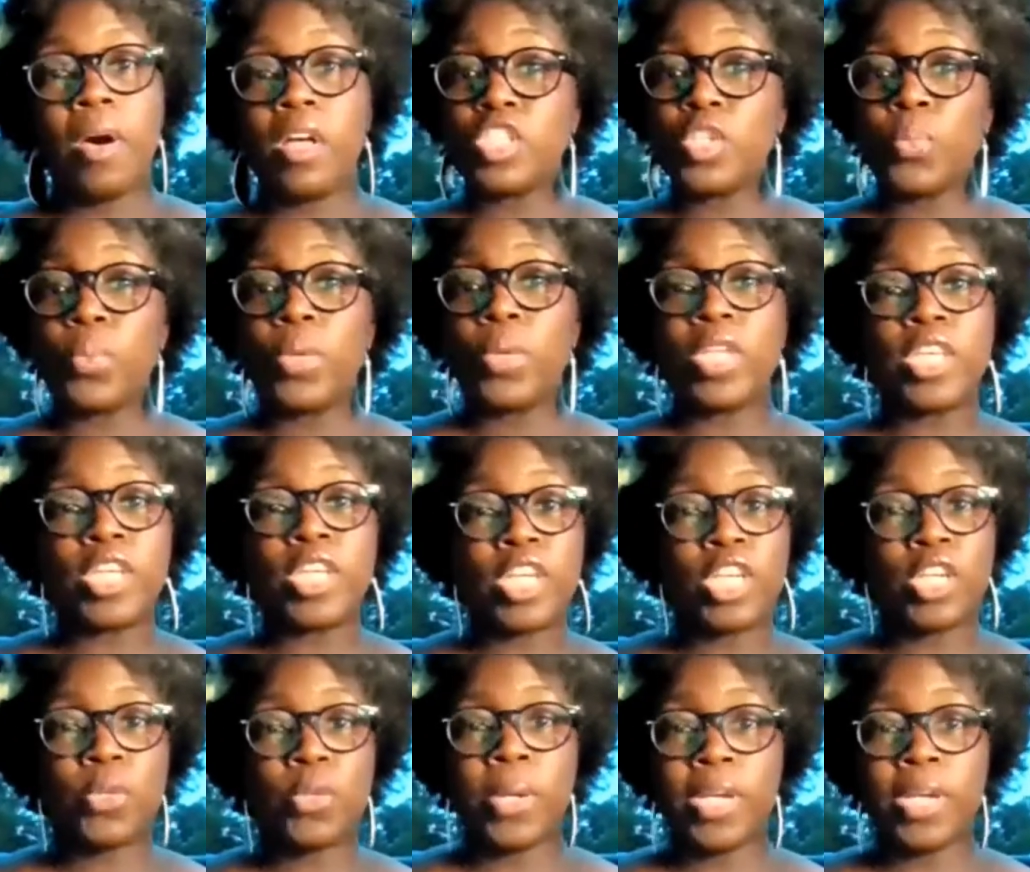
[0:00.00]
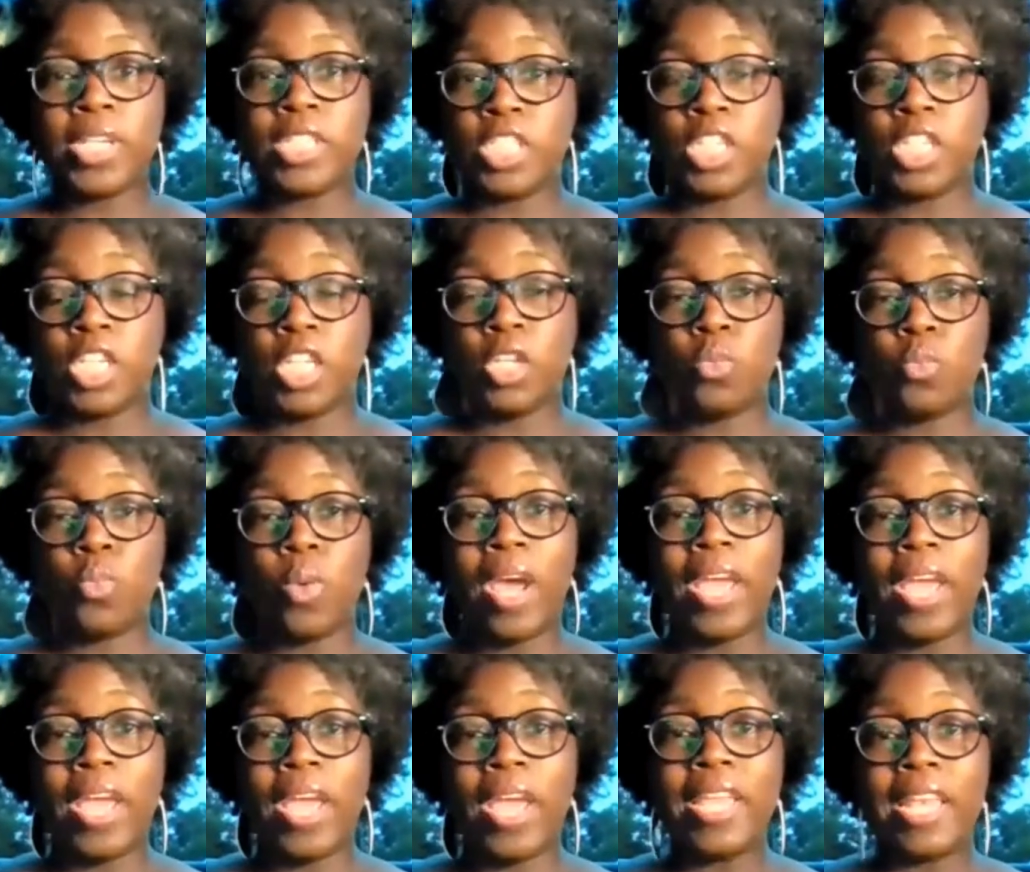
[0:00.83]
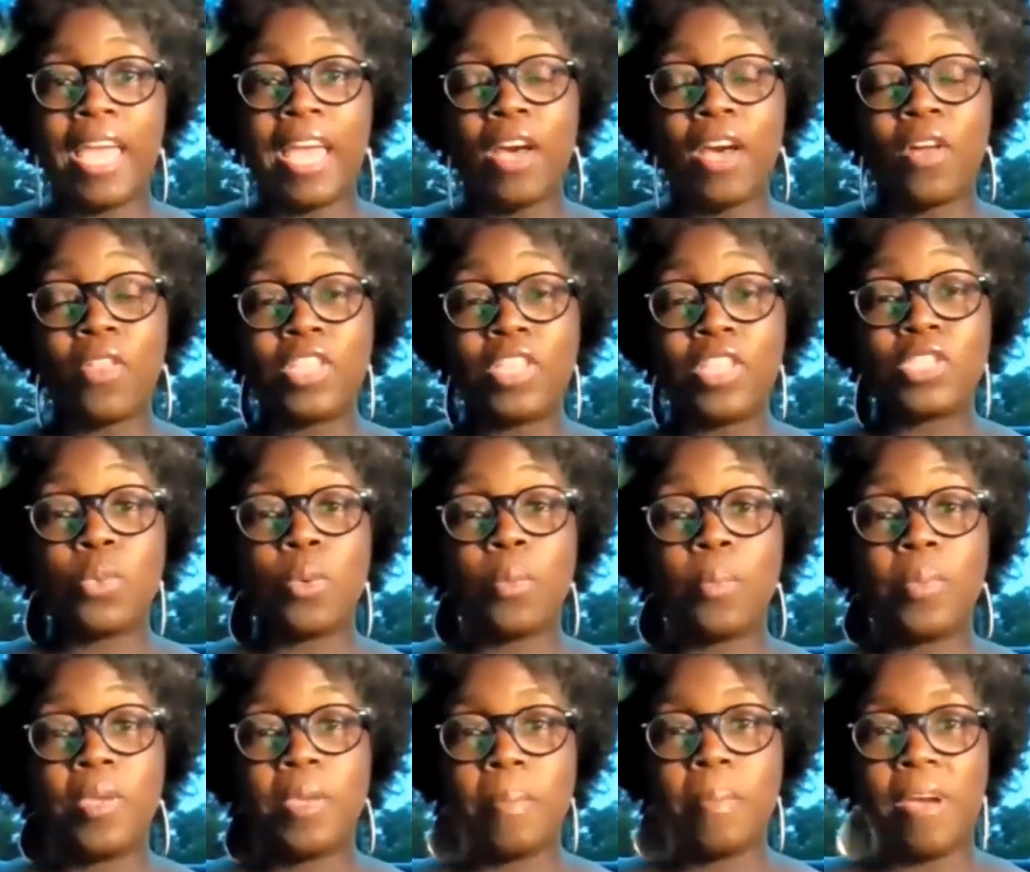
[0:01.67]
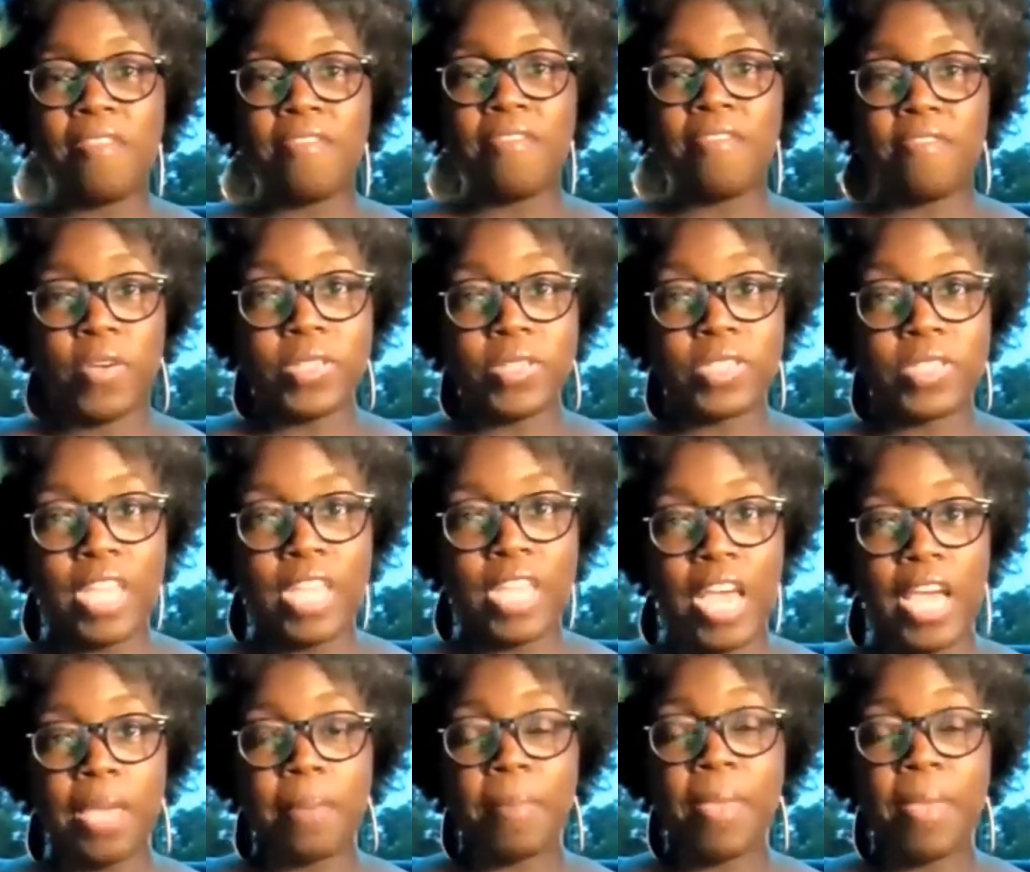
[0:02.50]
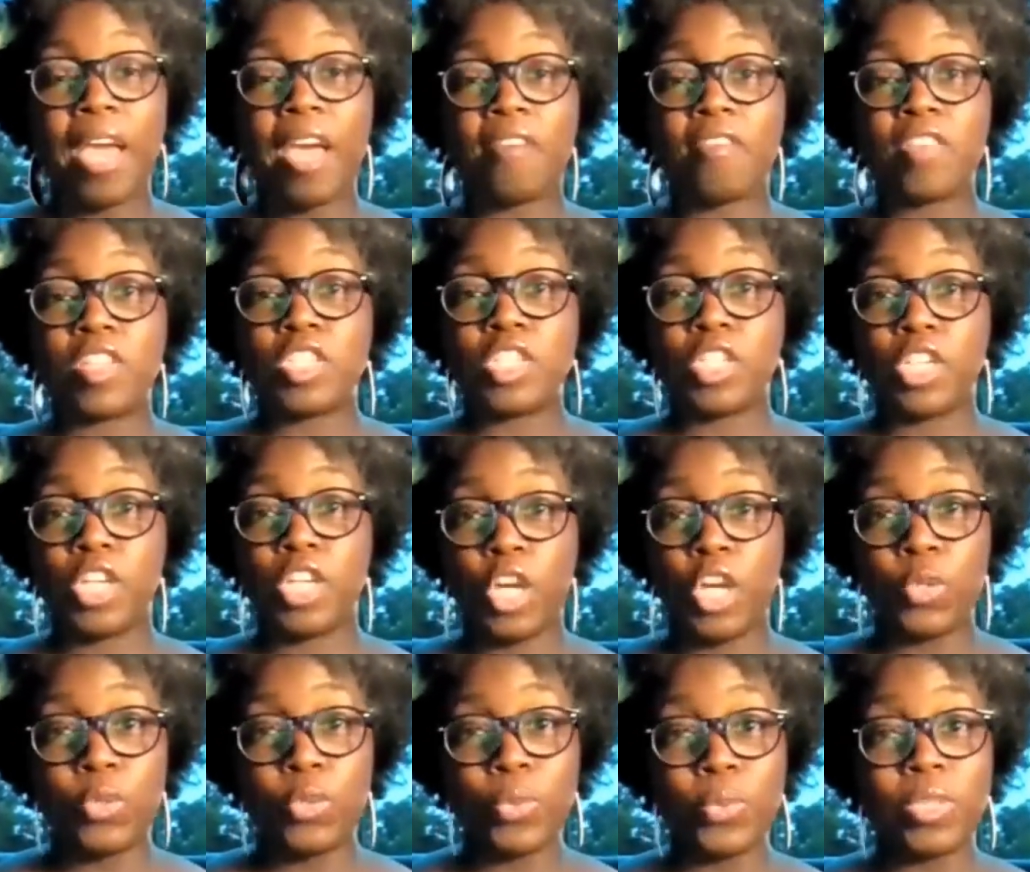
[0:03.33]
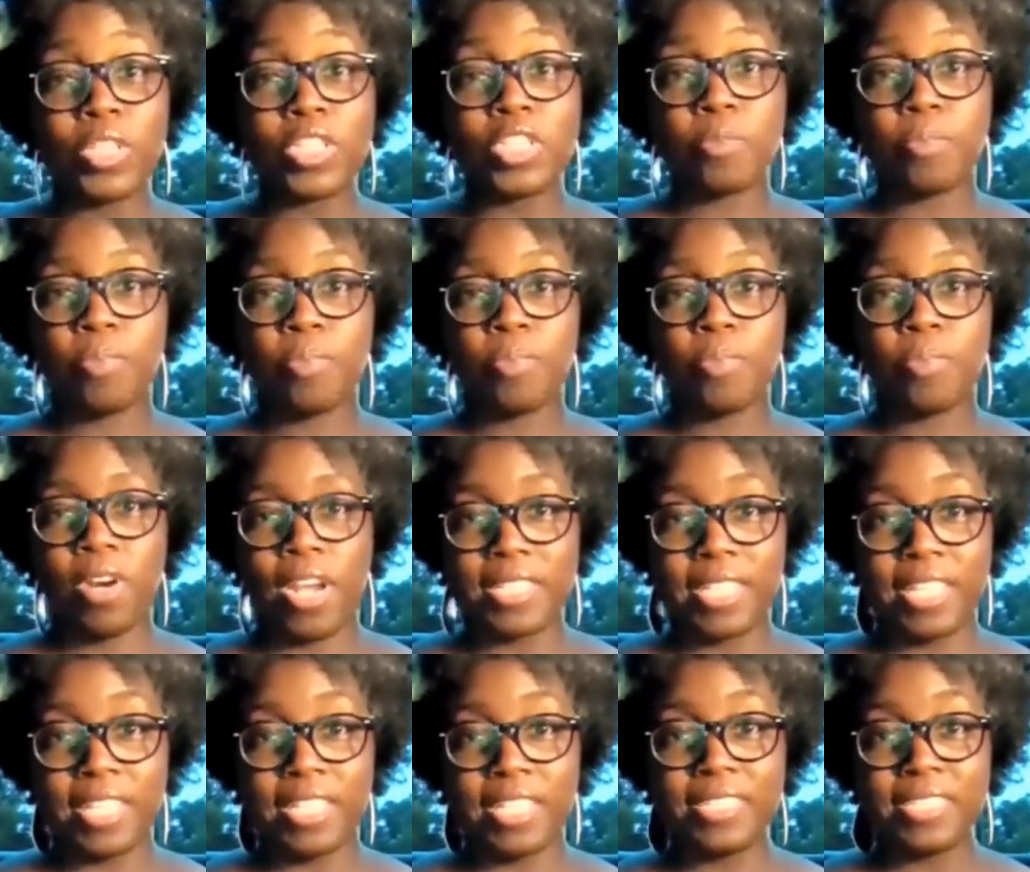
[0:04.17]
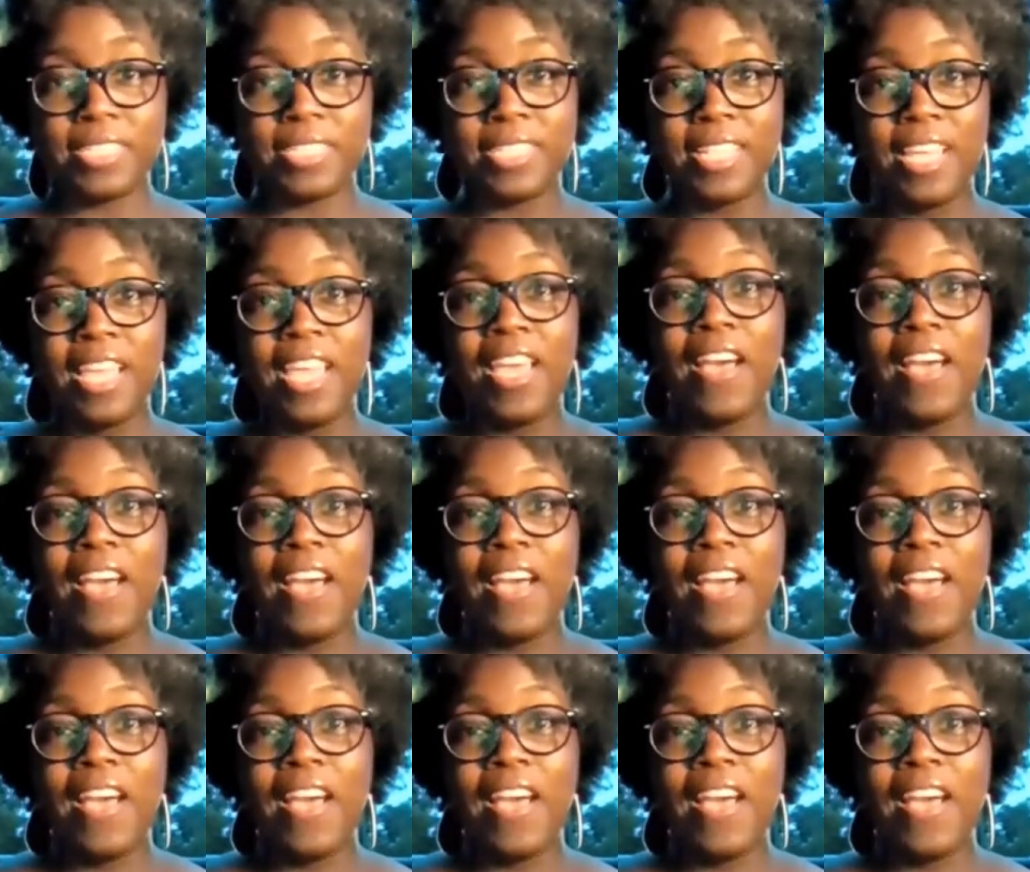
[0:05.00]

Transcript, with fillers: it's a really good question. Right now, this will be my first time having to go through this process.